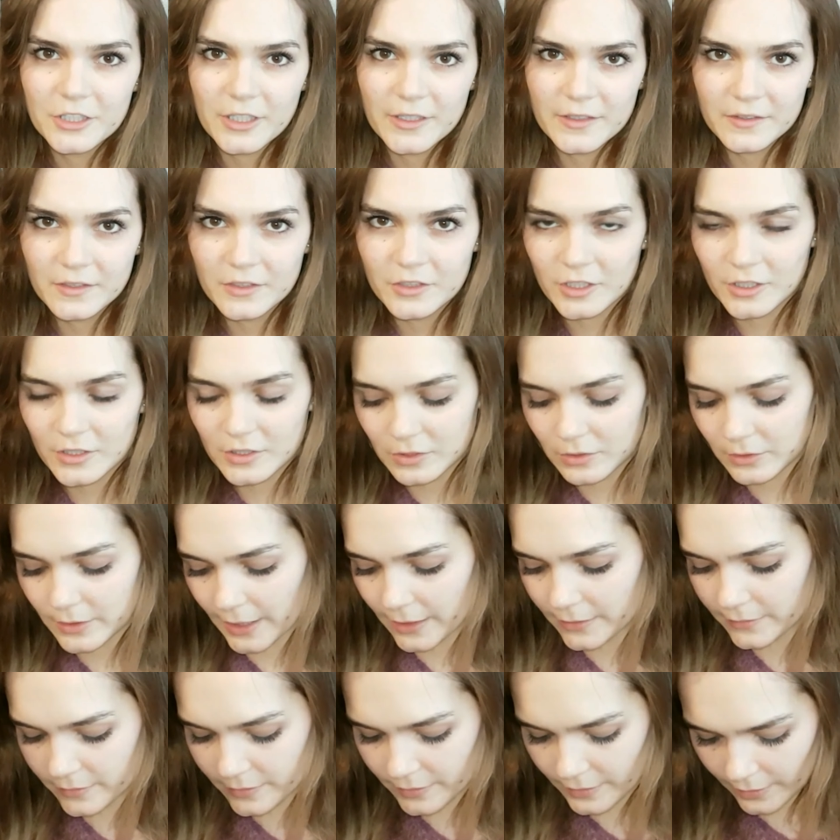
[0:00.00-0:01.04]
I suggest you
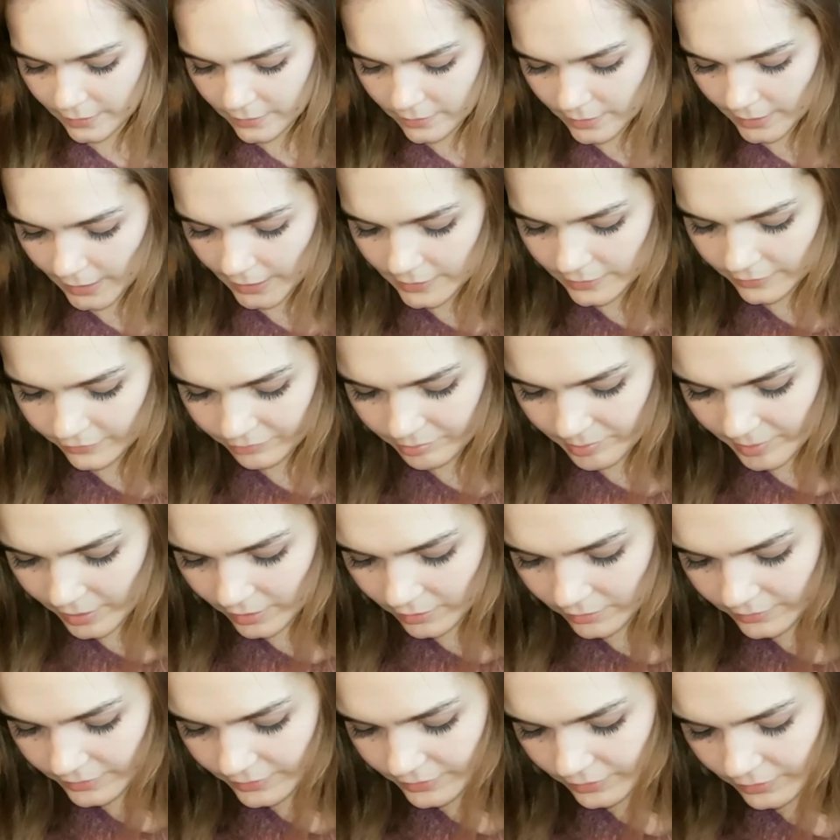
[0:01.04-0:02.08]
add the other kind of
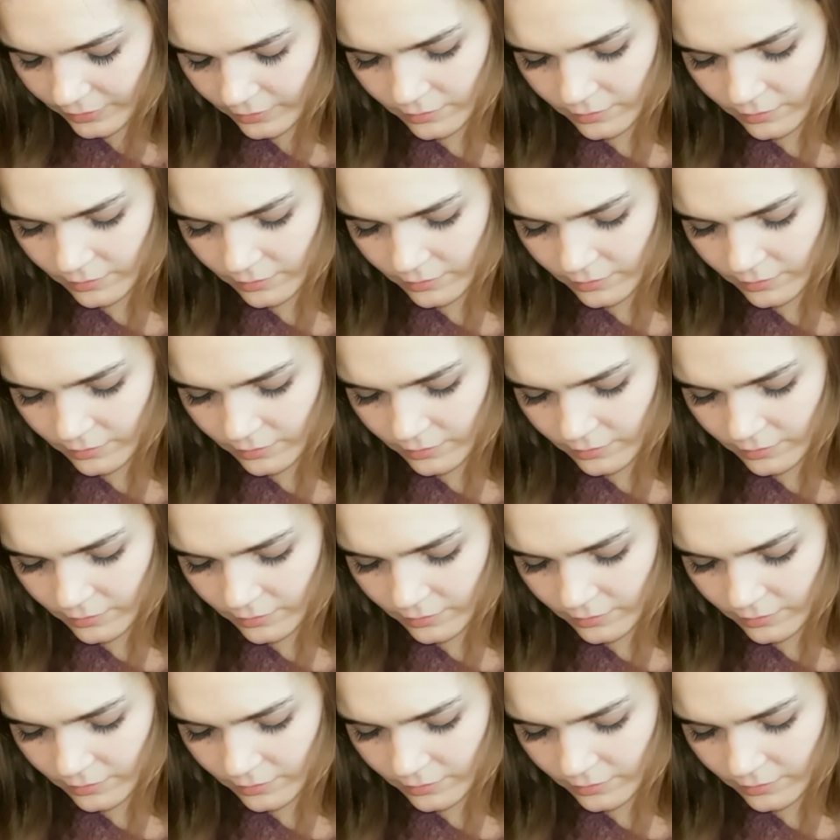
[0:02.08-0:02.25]
bells.